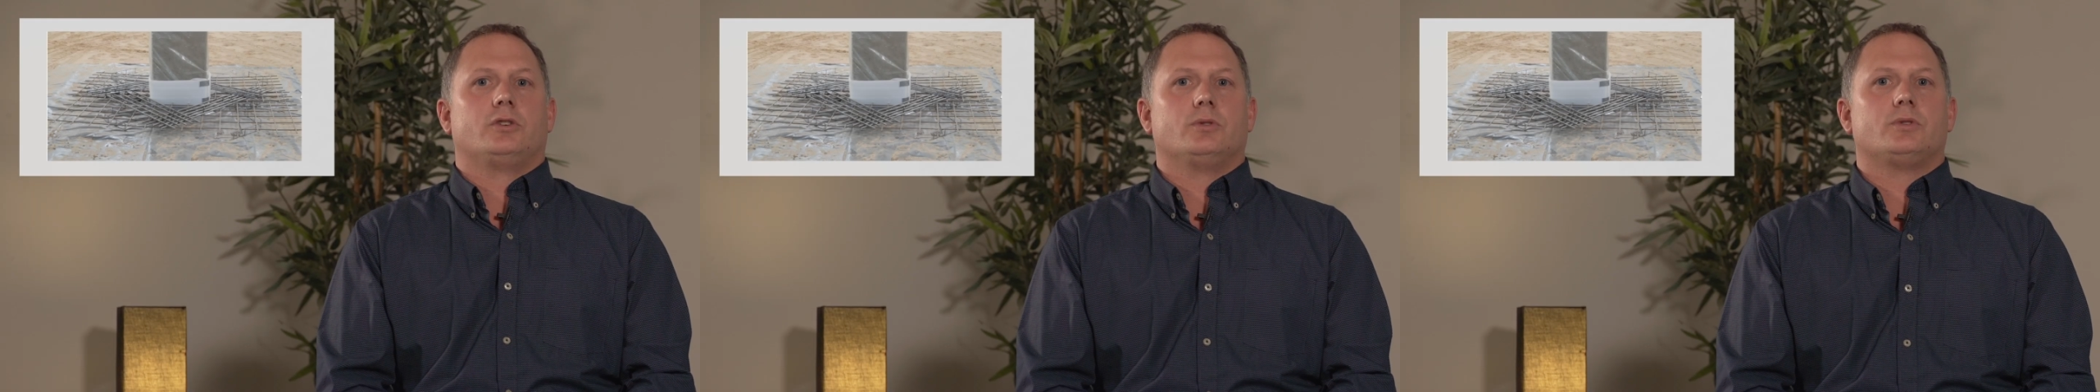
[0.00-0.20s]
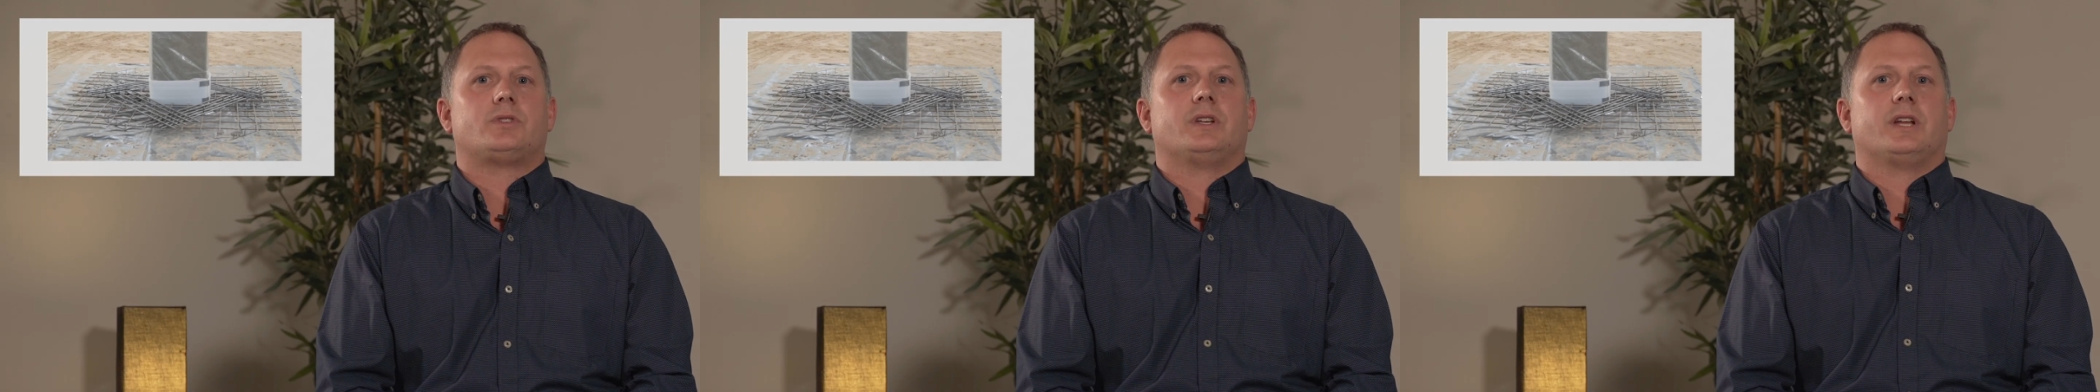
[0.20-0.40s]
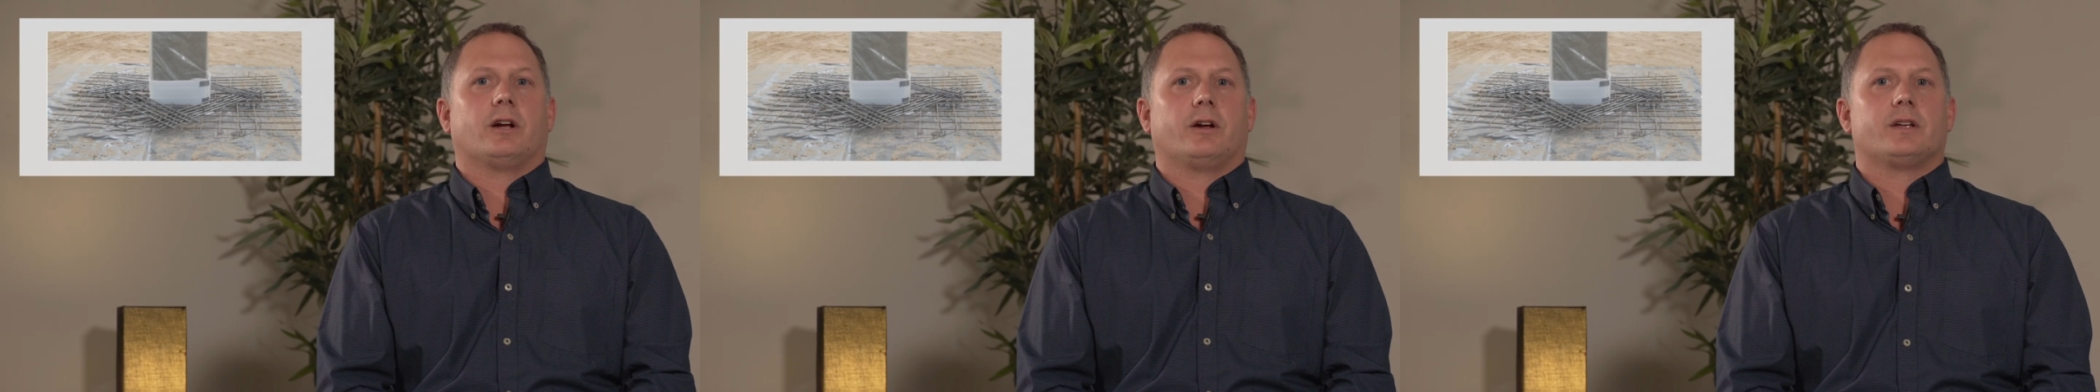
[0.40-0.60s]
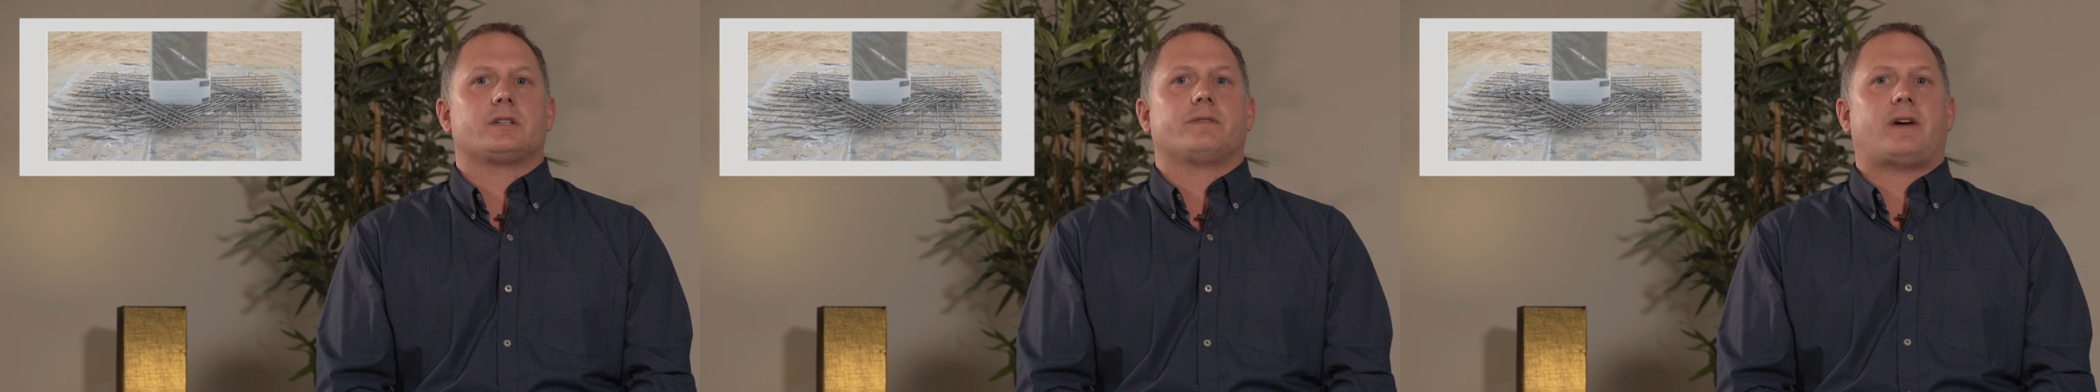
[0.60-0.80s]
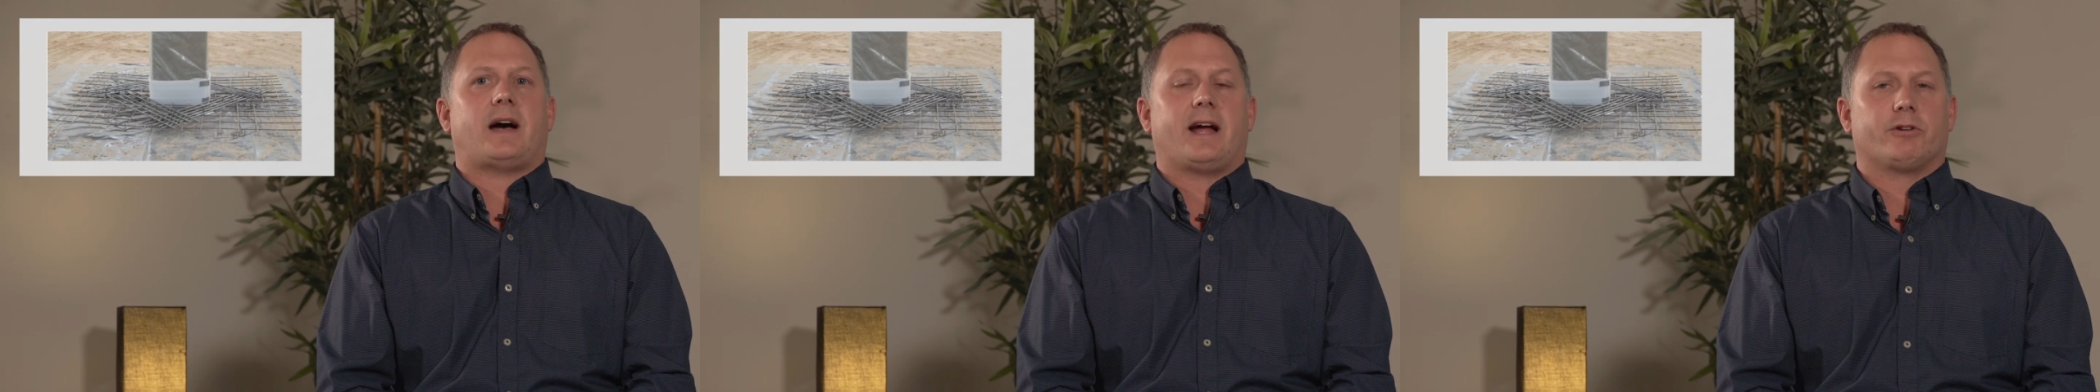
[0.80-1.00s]
used in areas
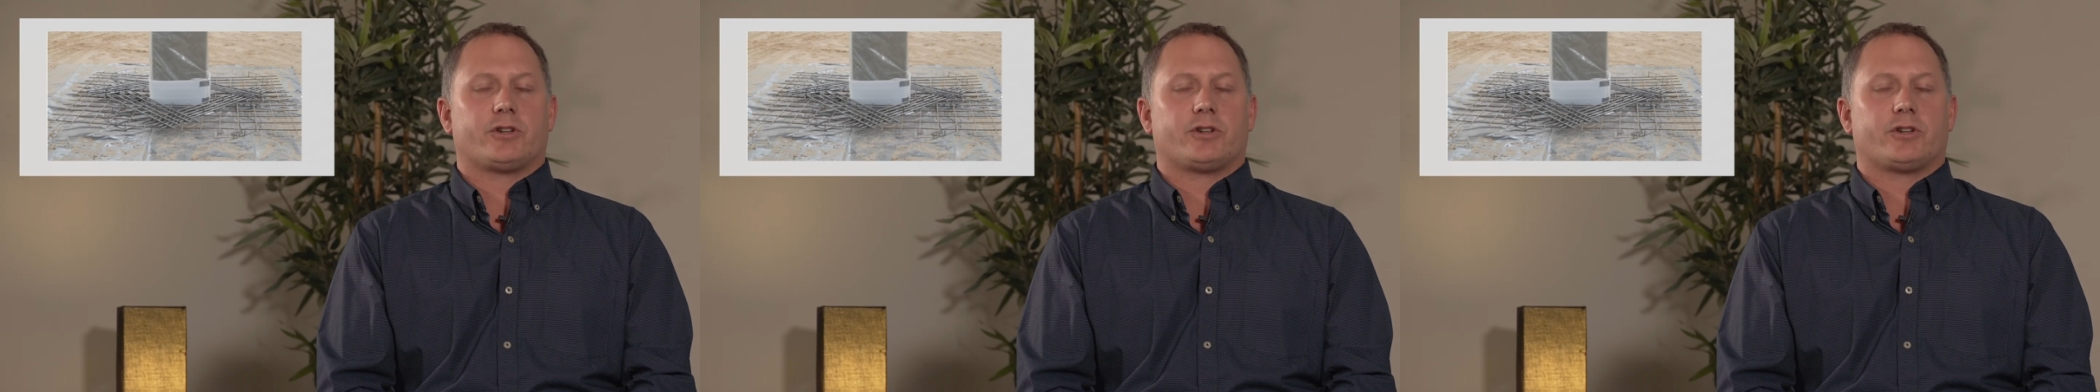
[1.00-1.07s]
of high